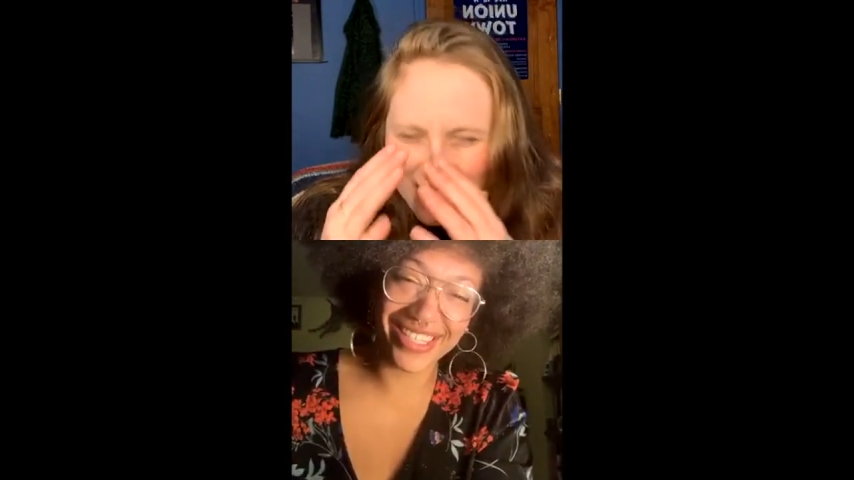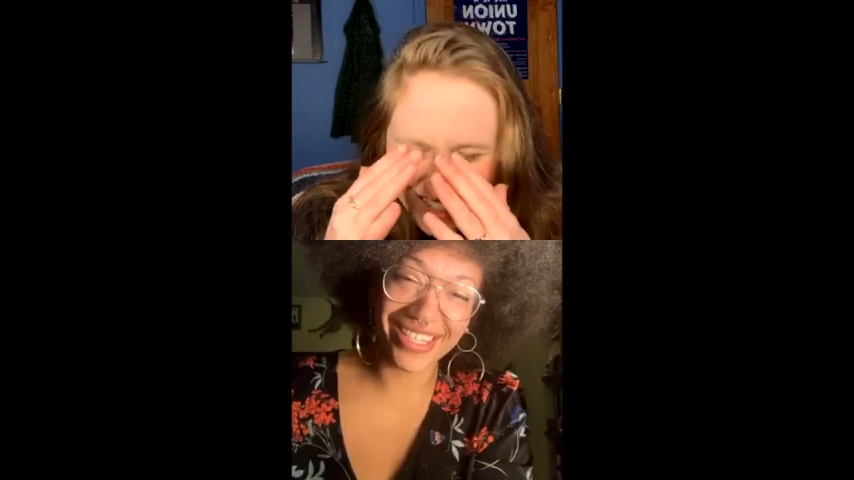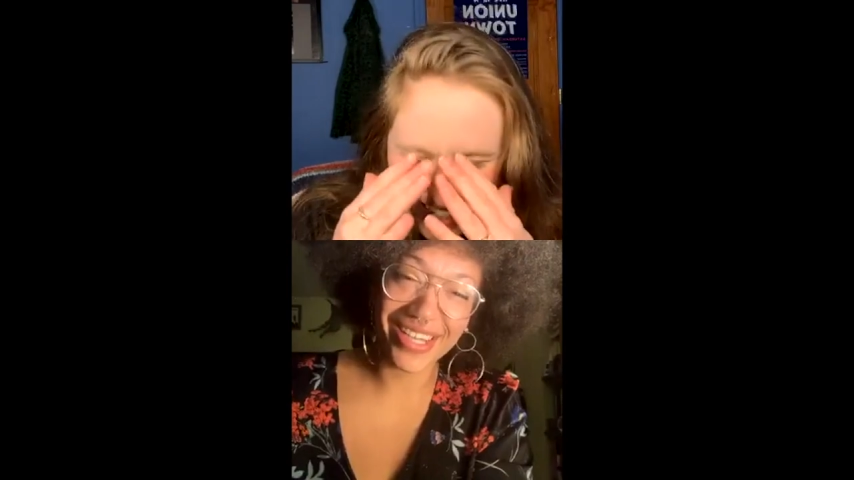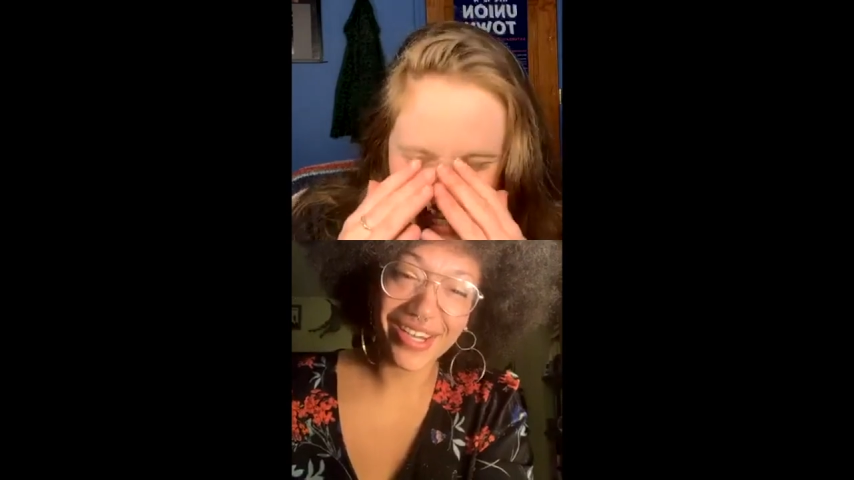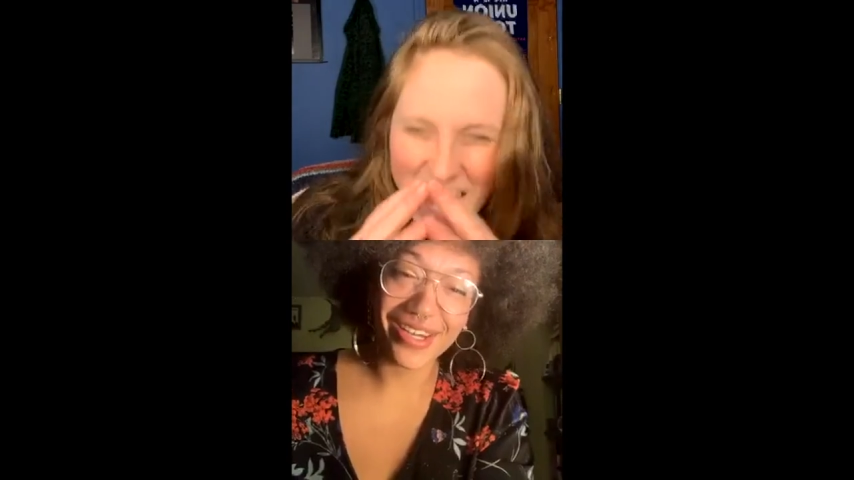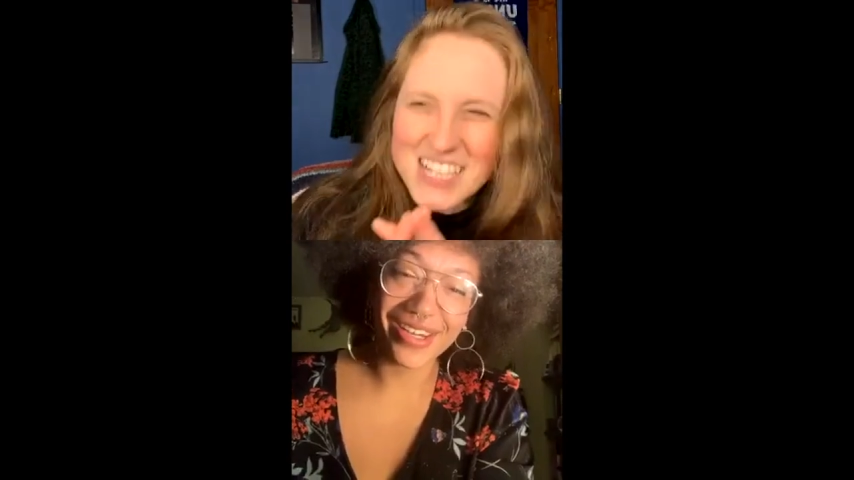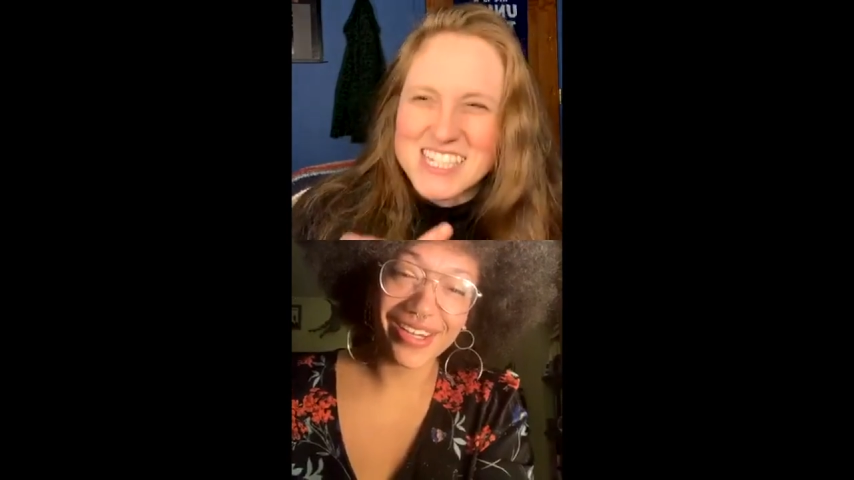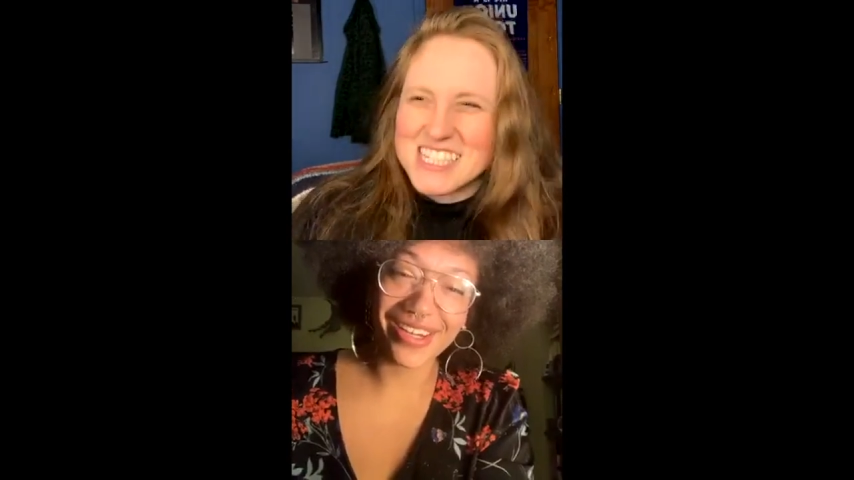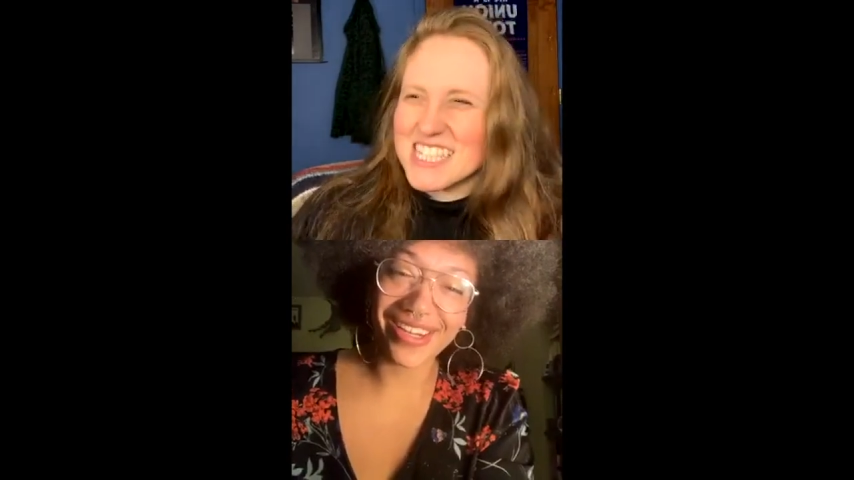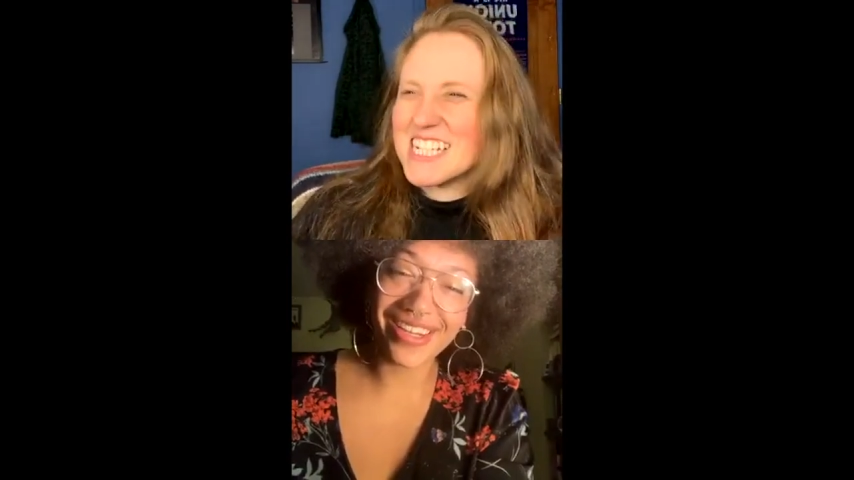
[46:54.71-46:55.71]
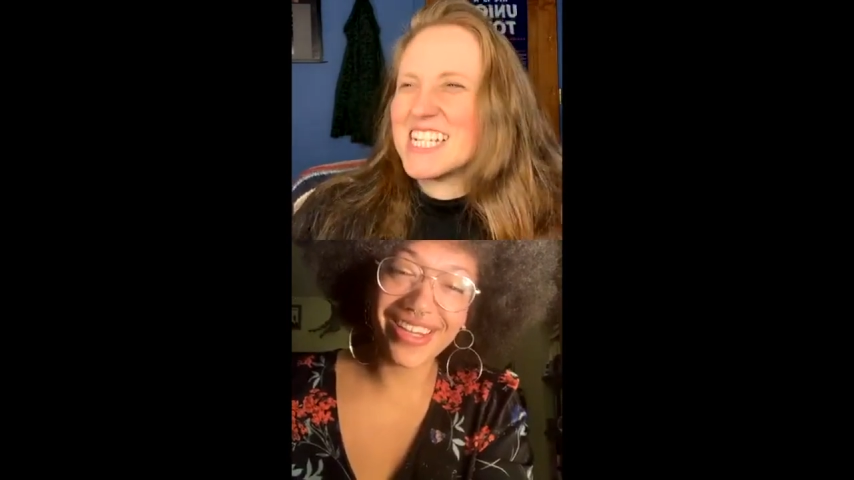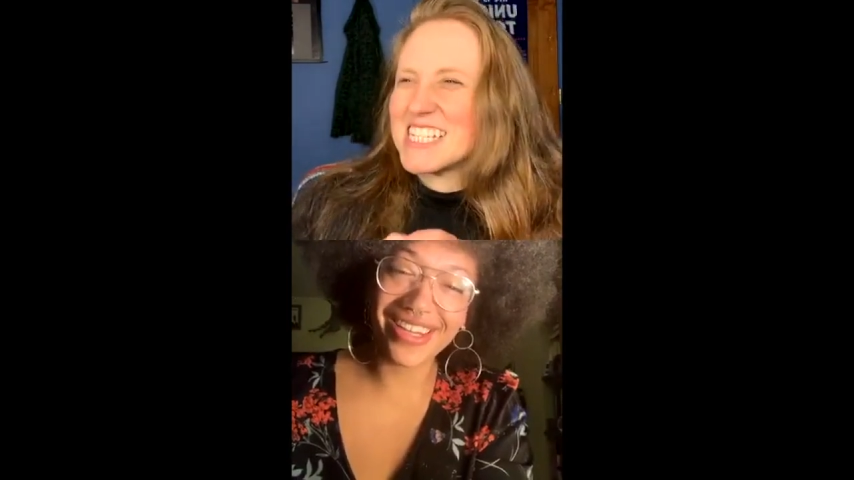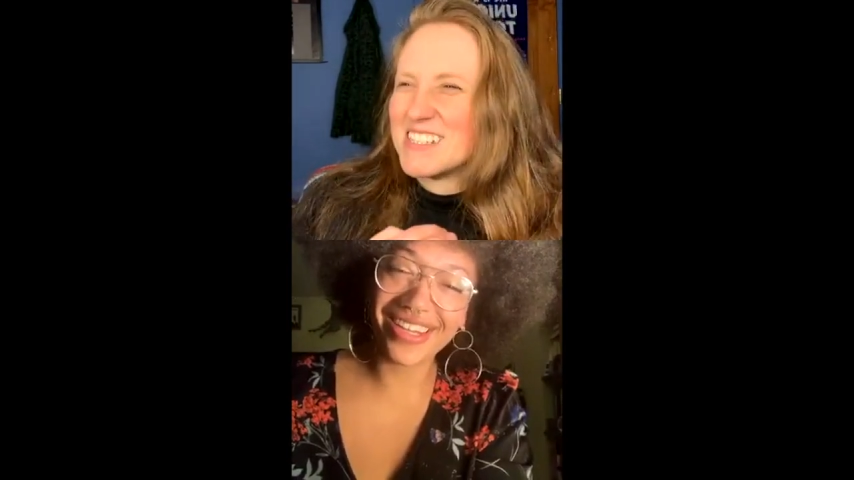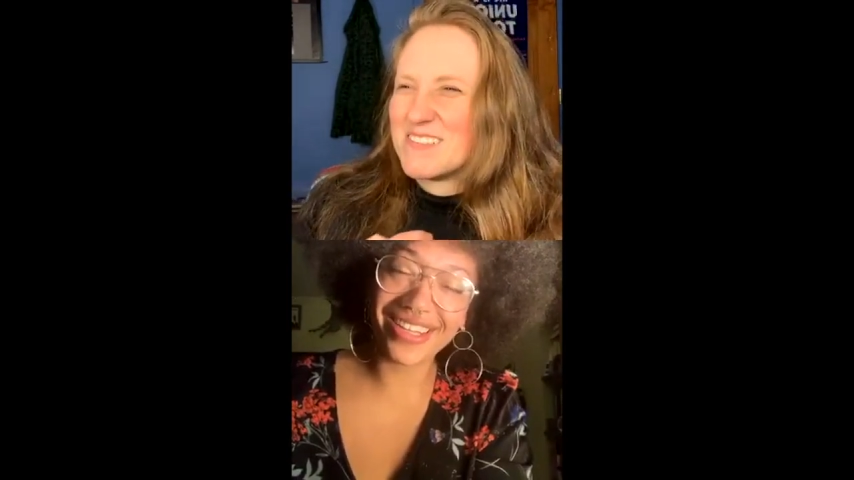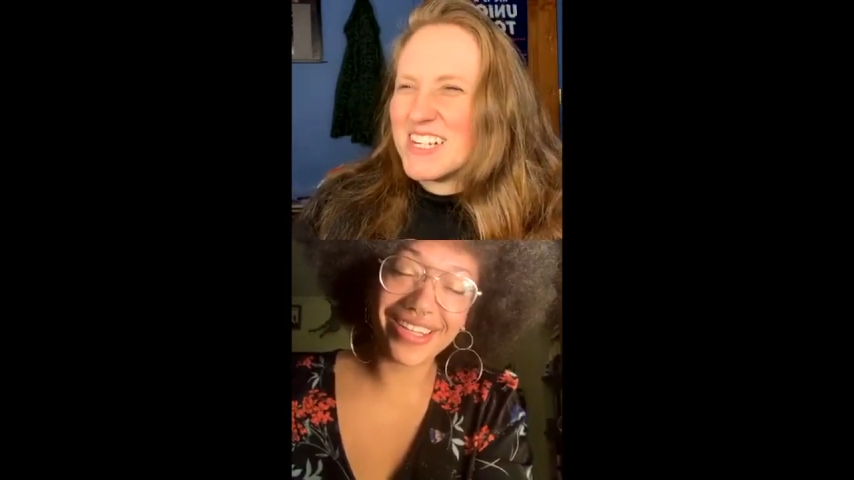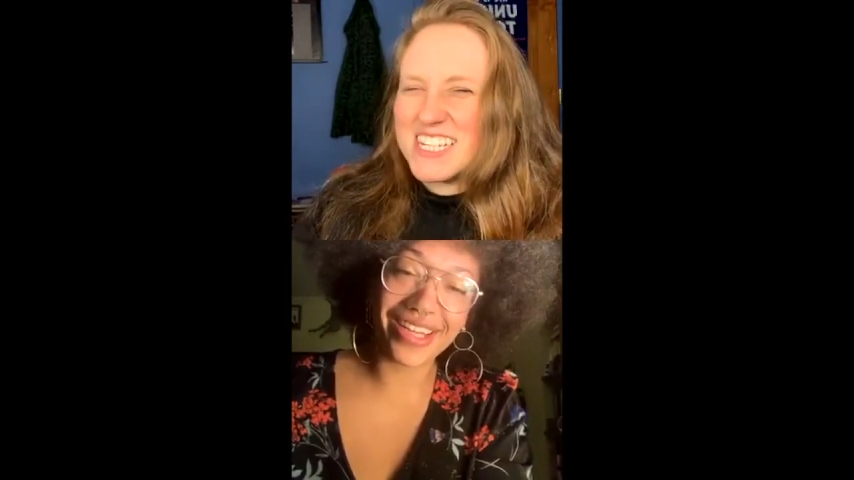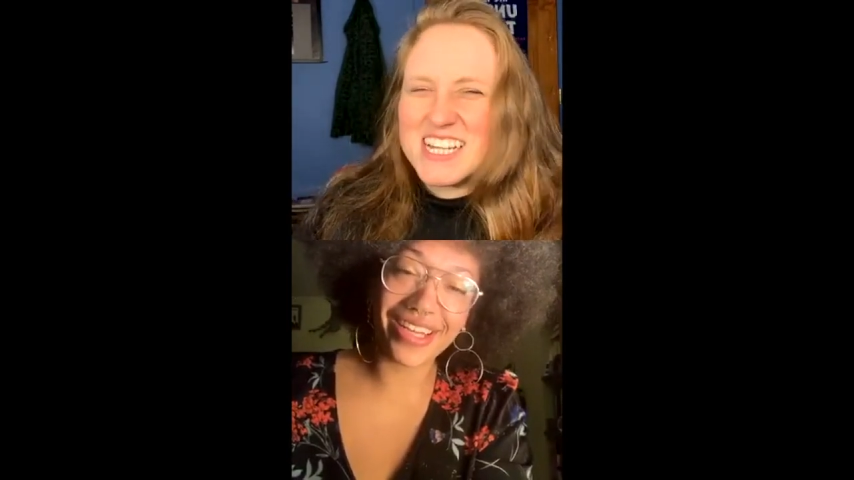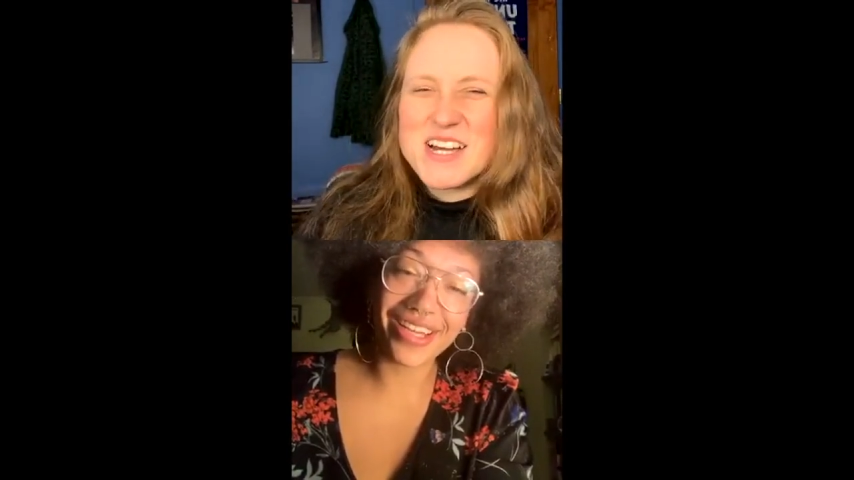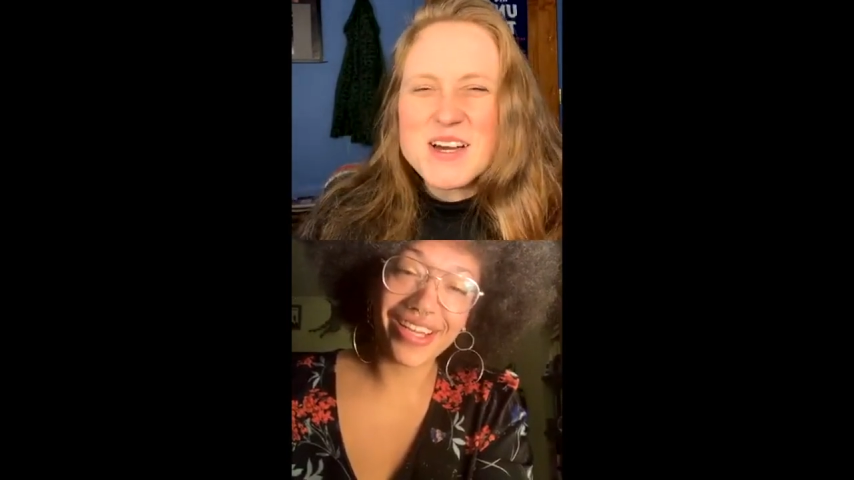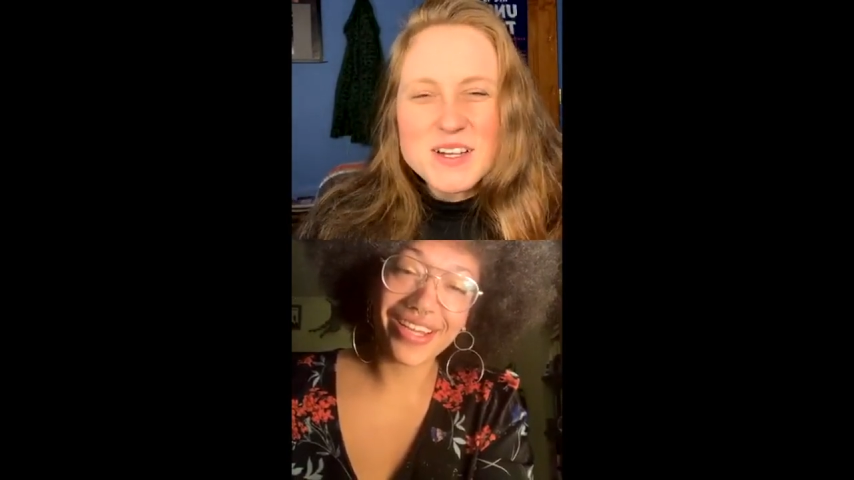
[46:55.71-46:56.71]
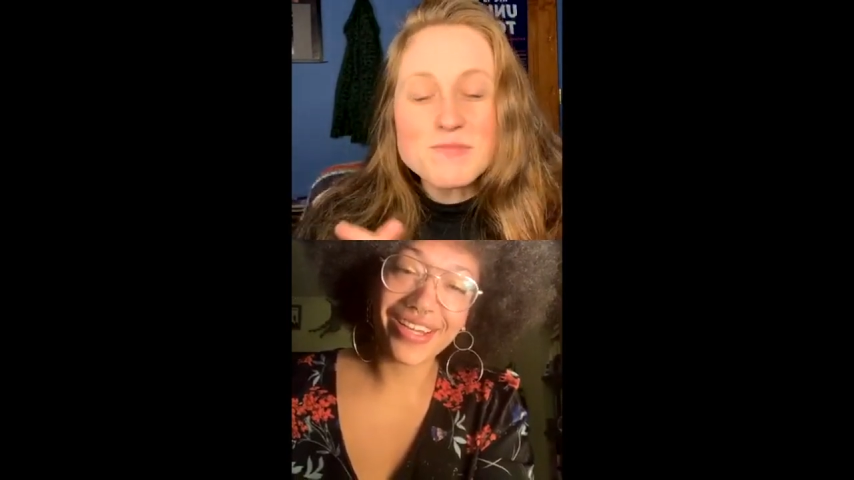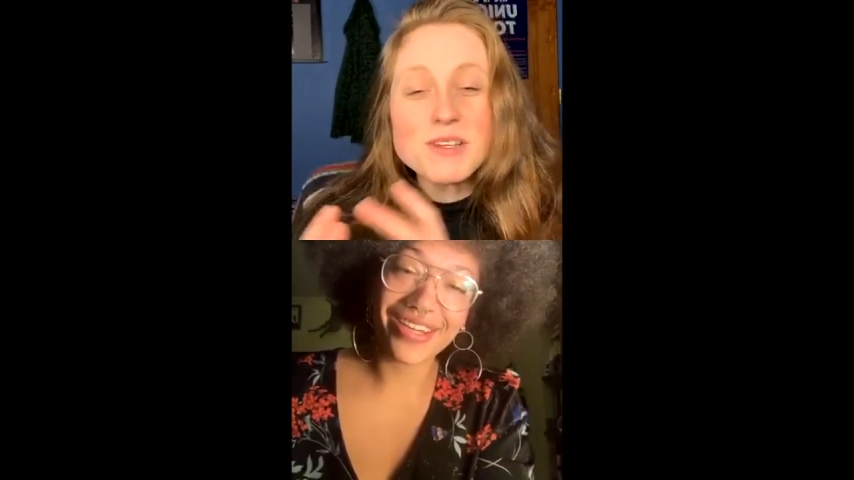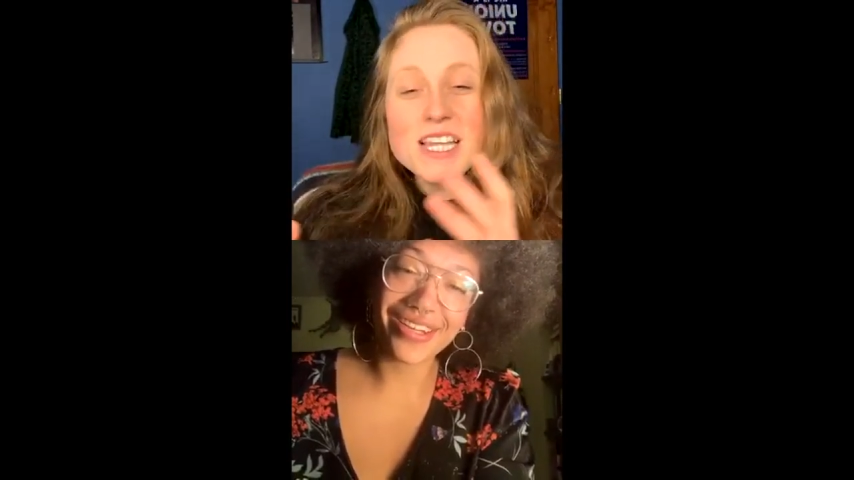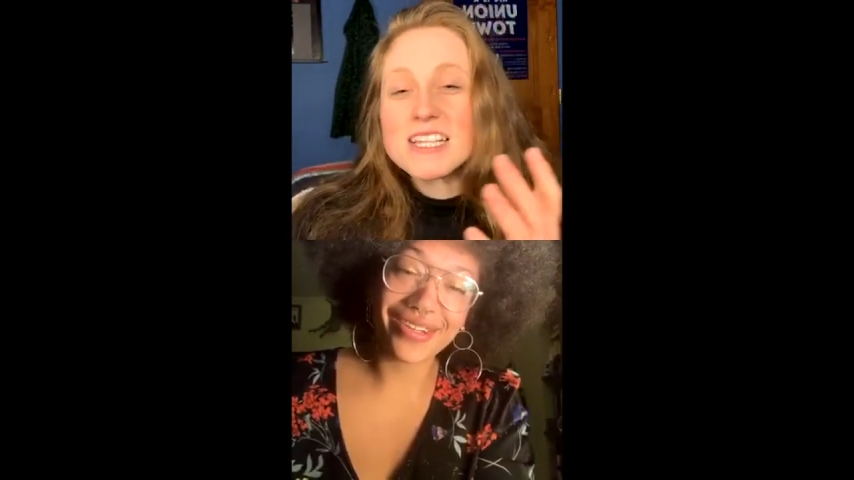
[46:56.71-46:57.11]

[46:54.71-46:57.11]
No, I'm just kidding. But that's